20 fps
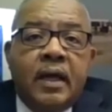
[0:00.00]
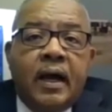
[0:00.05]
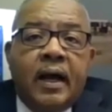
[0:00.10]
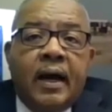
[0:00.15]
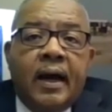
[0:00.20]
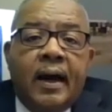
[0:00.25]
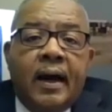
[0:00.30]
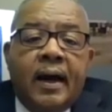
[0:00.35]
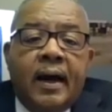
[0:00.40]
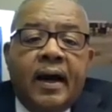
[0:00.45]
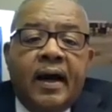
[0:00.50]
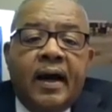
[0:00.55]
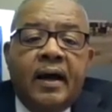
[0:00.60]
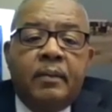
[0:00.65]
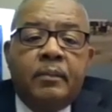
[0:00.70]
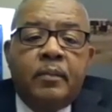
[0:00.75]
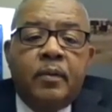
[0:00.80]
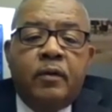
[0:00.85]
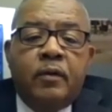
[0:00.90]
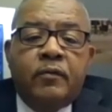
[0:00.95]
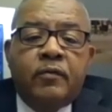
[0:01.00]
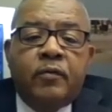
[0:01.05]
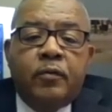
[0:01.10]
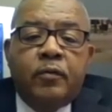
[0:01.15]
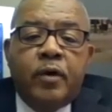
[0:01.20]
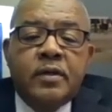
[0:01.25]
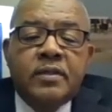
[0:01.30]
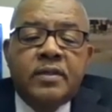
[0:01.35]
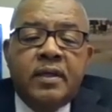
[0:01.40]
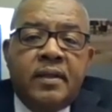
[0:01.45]
of
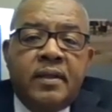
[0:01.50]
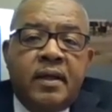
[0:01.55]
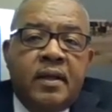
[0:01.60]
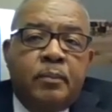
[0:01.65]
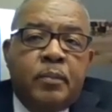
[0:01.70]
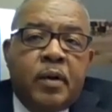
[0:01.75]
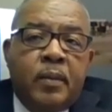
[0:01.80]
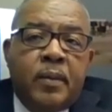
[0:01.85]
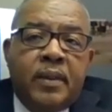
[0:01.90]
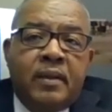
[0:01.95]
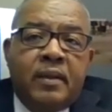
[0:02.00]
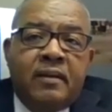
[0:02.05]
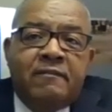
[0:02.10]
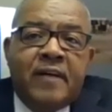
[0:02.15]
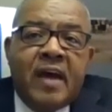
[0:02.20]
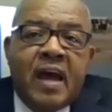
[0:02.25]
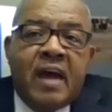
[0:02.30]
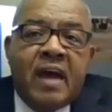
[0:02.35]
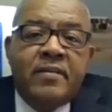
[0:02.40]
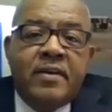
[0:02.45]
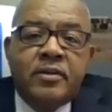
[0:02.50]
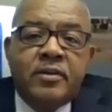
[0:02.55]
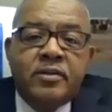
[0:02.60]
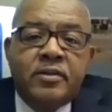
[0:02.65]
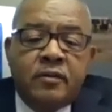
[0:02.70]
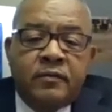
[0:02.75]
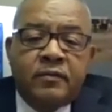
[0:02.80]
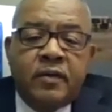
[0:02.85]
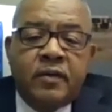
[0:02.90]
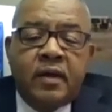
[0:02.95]
course, and then probably another 5 years of
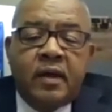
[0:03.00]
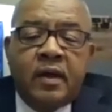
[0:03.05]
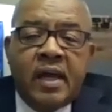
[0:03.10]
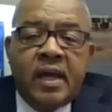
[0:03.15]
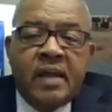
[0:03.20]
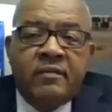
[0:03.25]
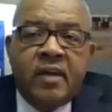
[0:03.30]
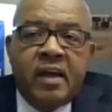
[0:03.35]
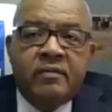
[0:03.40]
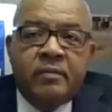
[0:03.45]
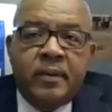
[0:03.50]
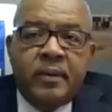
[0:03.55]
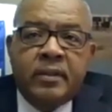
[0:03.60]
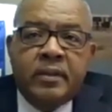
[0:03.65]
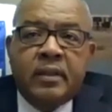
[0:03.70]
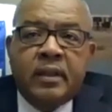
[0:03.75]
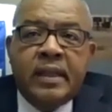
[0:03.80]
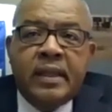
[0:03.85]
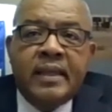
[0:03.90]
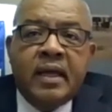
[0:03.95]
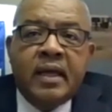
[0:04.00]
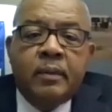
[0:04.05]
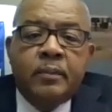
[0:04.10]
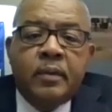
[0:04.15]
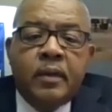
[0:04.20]
environmental cleanup.